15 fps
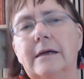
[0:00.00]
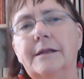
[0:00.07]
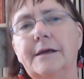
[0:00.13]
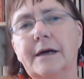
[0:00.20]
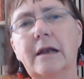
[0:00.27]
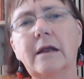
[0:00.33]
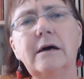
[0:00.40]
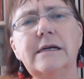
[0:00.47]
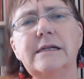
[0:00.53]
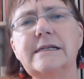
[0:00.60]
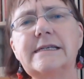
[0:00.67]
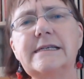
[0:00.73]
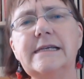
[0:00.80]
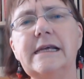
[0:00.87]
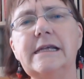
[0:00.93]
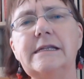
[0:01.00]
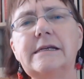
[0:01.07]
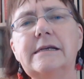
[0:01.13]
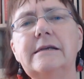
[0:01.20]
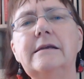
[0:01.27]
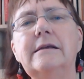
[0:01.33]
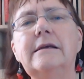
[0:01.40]
The client said
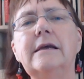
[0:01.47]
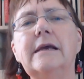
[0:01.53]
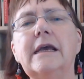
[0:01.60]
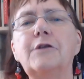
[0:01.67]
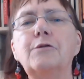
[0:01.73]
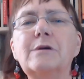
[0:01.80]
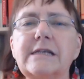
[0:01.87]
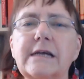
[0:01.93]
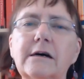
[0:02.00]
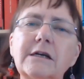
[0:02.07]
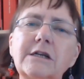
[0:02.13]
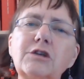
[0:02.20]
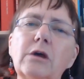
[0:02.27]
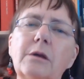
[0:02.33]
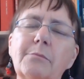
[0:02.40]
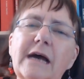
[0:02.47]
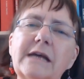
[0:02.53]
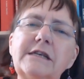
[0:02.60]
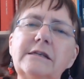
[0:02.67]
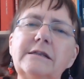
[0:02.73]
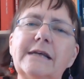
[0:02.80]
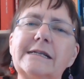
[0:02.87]
it was hard to
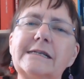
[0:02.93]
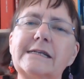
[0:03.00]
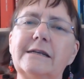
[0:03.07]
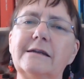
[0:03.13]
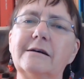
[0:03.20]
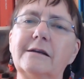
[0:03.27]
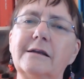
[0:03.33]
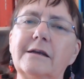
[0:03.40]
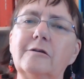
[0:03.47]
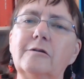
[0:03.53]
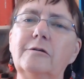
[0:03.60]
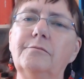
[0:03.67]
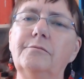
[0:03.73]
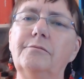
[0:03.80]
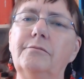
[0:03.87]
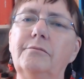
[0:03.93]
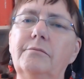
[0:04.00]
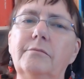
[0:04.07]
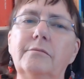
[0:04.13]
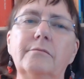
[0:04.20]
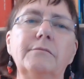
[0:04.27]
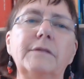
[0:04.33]
imagine that scenario
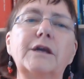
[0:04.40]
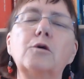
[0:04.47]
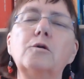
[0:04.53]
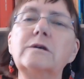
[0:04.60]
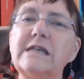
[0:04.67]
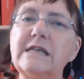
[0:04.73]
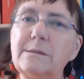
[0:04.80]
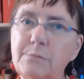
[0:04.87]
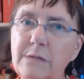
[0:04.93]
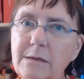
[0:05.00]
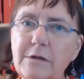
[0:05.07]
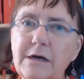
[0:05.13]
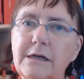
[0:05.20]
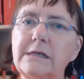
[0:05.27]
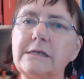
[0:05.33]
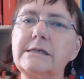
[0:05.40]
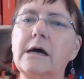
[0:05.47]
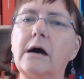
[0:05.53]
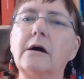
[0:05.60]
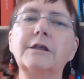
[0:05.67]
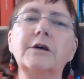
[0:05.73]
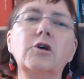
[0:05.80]
because his memories
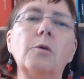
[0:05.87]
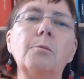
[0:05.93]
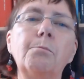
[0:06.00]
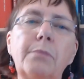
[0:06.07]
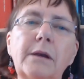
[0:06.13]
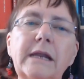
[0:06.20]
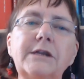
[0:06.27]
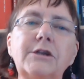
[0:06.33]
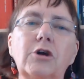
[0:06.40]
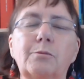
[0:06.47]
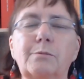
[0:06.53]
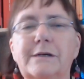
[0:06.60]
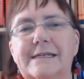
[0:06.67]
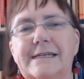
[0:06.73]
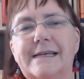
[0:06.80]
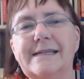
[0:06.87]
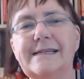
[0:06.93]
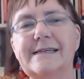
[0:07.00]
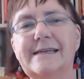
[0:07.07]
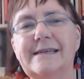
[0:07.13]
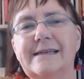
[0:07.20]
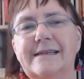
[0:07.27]
are the complete
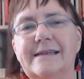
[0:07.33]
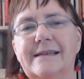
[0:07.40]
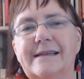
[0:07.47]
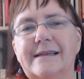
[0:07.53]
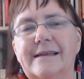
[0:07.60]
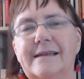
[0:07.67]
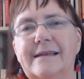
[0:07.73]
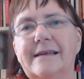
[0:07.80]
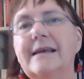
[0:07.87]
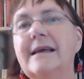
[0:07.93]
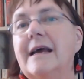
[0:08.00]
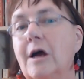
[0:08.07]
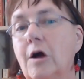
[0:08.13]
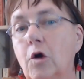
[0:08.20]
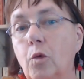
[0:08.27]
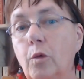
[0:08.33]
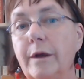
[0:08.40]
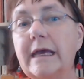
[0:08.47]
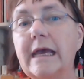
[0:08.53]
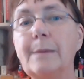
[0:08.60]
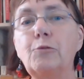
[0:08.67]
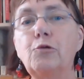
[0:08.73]
opposite. We
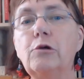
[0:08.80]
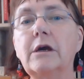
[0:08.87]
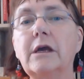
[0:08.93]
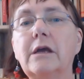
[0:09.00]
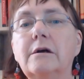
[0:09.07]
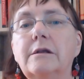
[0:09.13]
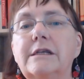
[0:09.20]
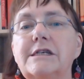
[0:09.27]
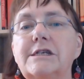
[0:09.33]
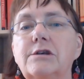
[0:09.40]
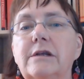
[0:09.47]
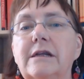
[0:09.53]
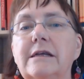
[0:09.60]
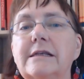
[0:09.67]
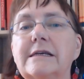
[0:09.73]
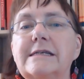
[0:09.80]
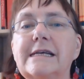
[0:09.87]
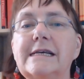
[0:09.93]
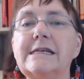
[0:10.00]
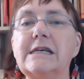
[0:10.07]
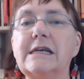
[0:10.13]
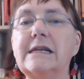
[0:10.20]
kept working on this during the
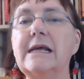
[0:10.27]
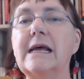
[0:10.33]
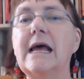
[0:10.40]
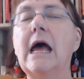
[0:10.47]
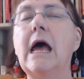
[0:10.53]
session